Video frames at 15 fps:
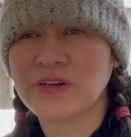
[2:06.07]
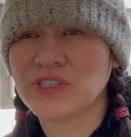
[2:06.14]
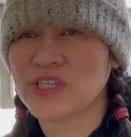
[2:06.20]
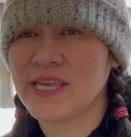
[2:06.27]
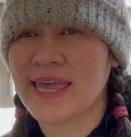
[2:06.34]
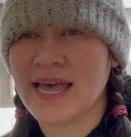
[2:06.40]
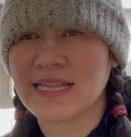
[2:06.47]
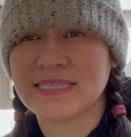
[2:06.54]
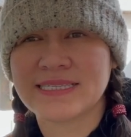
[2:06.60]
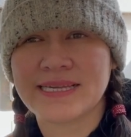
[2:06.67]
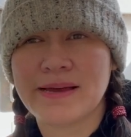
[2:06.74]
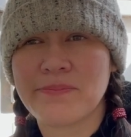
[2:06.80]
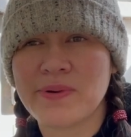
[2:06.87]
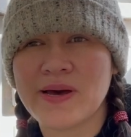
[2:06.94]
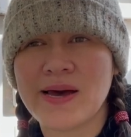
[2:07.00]
She can't
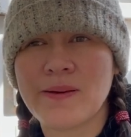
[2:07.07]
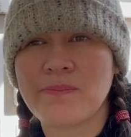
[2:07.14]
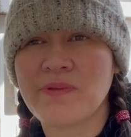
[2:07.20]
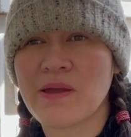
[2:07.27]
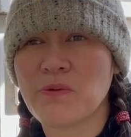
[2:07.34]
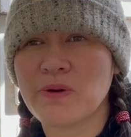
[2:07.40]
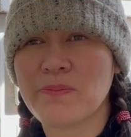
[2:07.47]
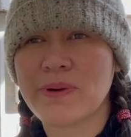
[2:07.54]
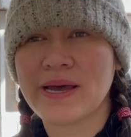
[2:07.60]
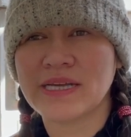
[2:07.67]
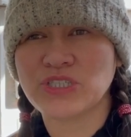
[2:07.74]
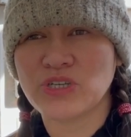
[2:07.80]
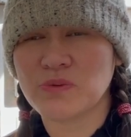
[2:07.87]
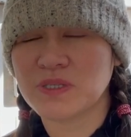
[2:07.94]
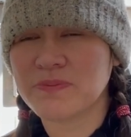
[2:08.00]
step up. They were
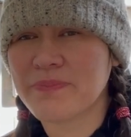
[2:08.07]
she was